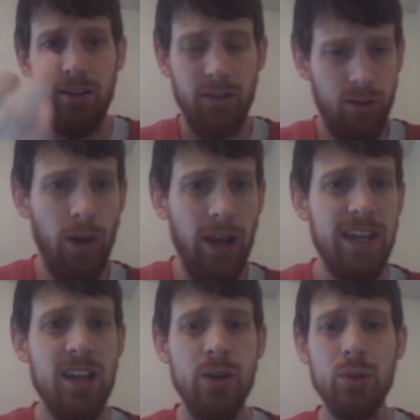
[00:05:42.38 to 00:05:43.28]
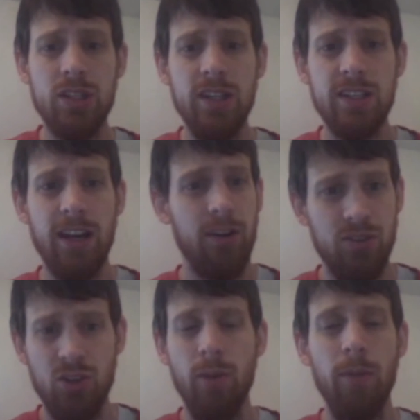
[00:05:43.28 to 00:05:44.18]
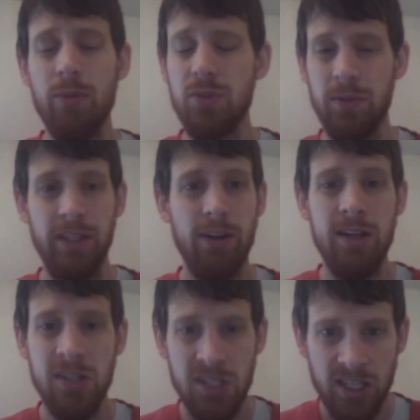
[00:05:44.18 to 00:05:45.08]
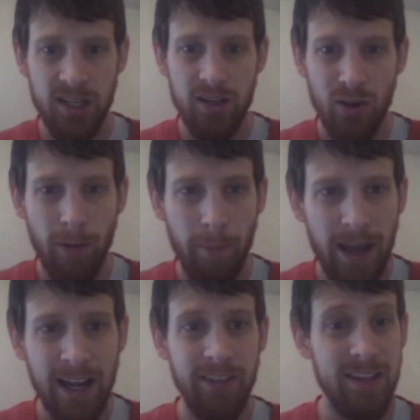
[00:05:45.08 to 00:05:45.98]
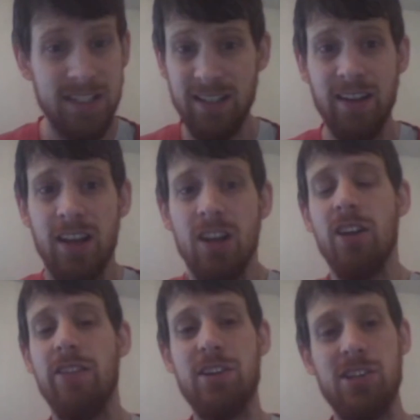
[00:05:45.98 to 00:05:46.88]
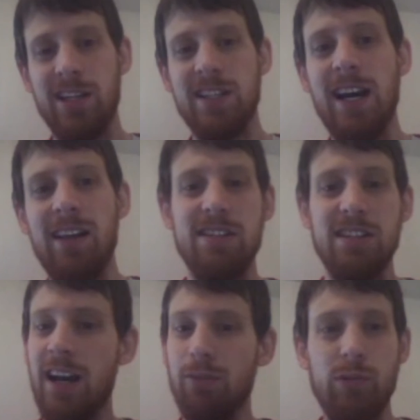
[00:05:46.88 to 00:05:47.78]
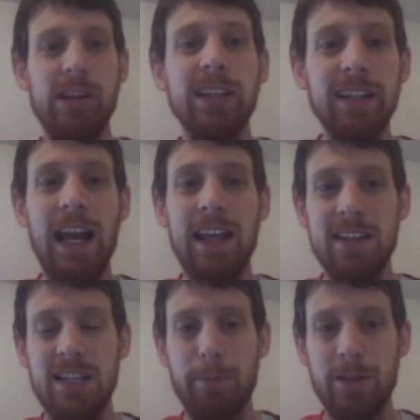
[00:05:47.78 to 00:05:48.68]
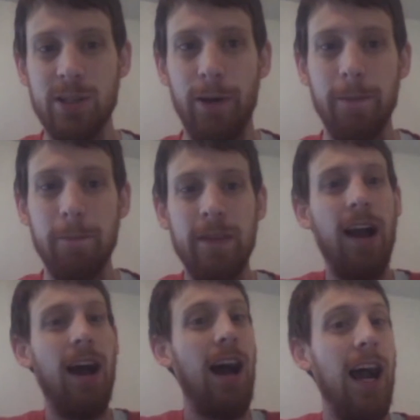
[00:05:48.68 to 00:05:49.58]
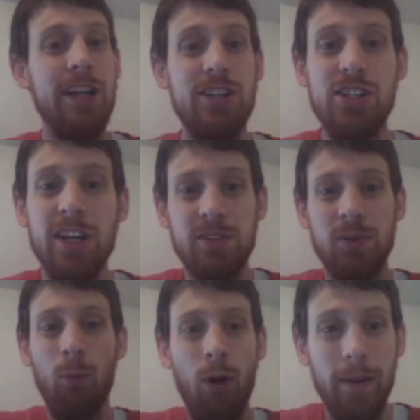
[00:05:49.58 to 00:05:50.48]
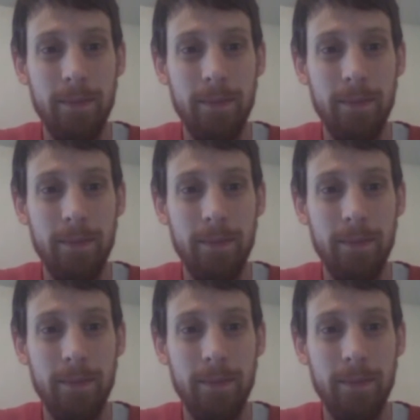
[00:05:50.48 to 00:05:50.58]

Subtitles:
the way they used these characters. Numa, it was really great to see Numa back in this, and that just gets highlights. I really like this episode. I just want